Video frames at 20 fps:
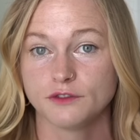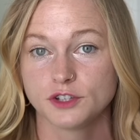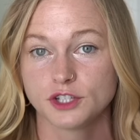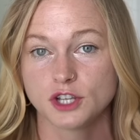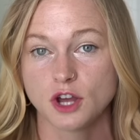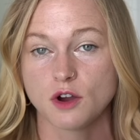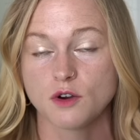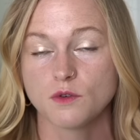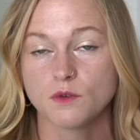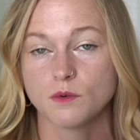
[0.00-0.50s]

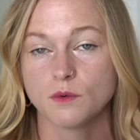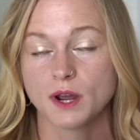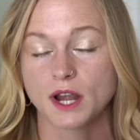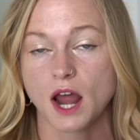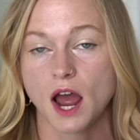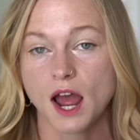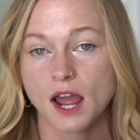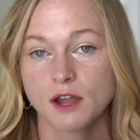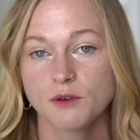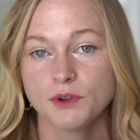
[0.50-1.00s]
So when
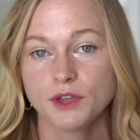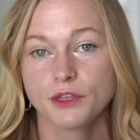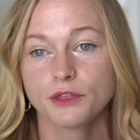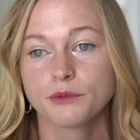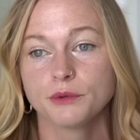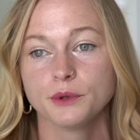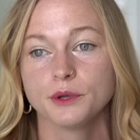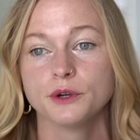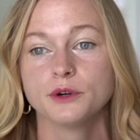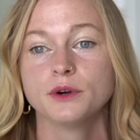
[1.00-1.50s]
I went
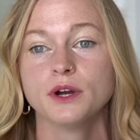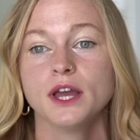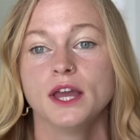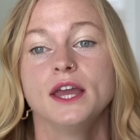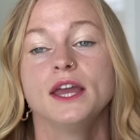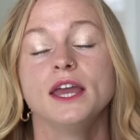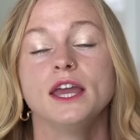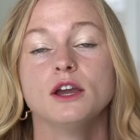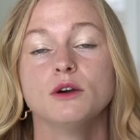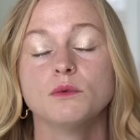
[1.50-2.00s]
through,
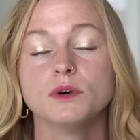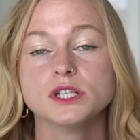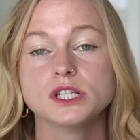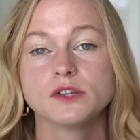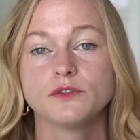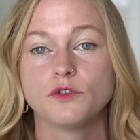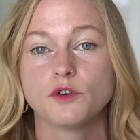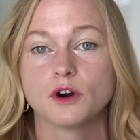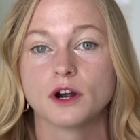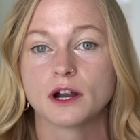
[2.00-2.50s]
it was
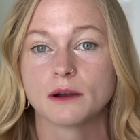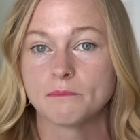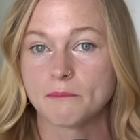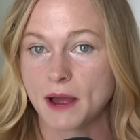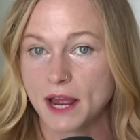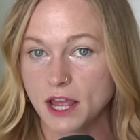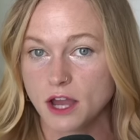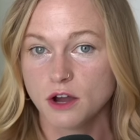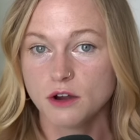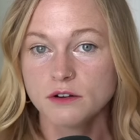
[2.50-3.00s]
for
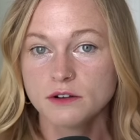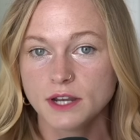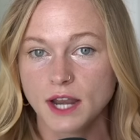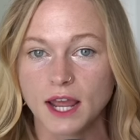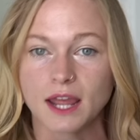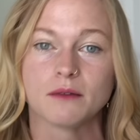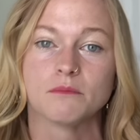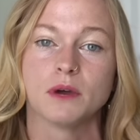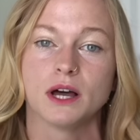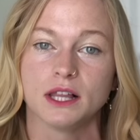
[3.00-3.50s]
my own
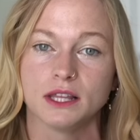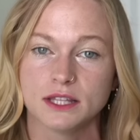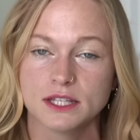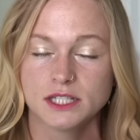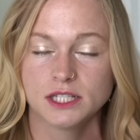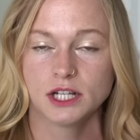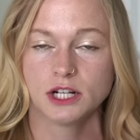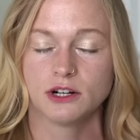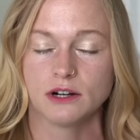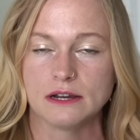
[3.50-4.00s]
name,
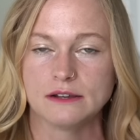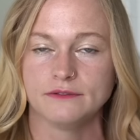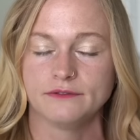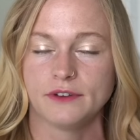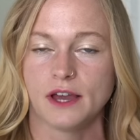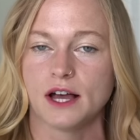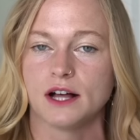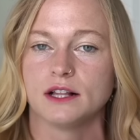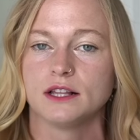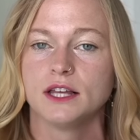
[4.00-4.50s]
Alyssa
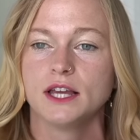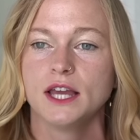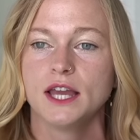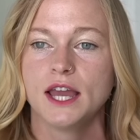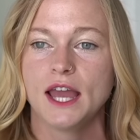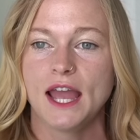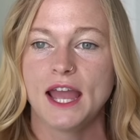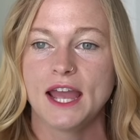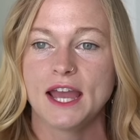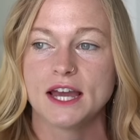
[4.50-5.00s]
Grenfell,
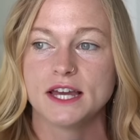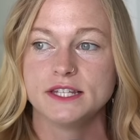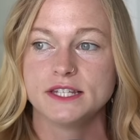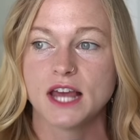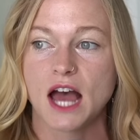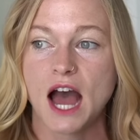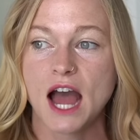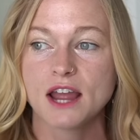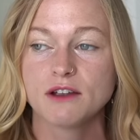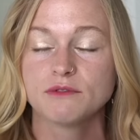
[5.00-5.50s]
and
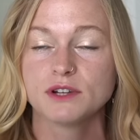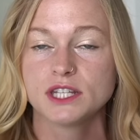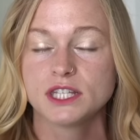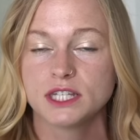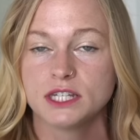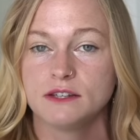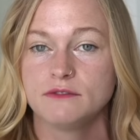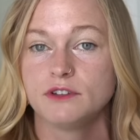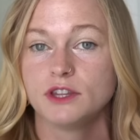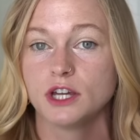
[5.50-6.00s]
I
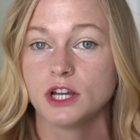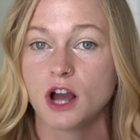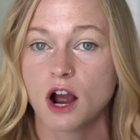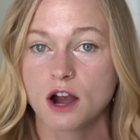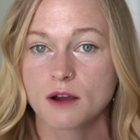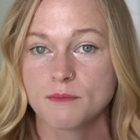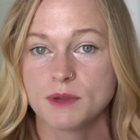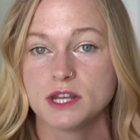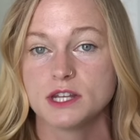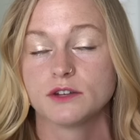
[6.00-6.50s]
received the
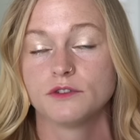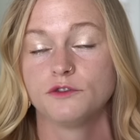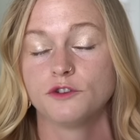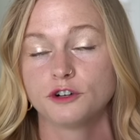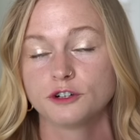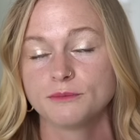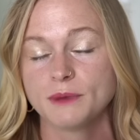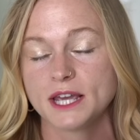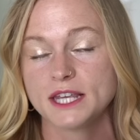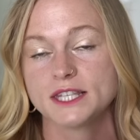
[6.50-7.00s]
garment
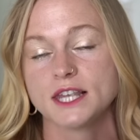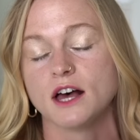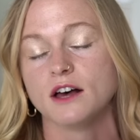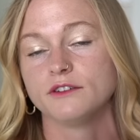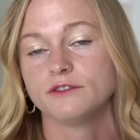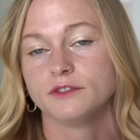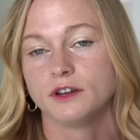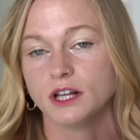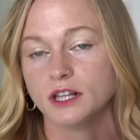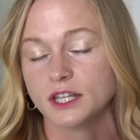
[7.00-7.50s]
for
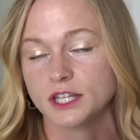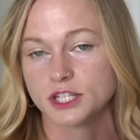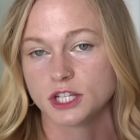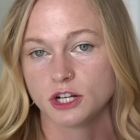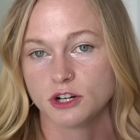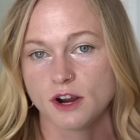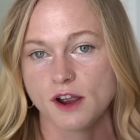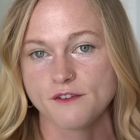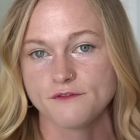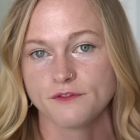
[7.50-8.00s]
myself, Alyssa
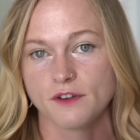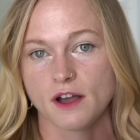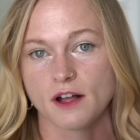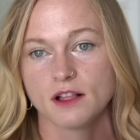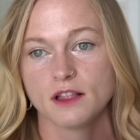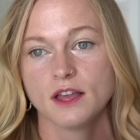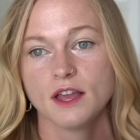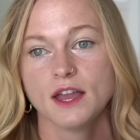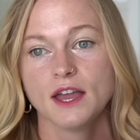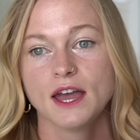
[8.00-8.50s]
Grenfell.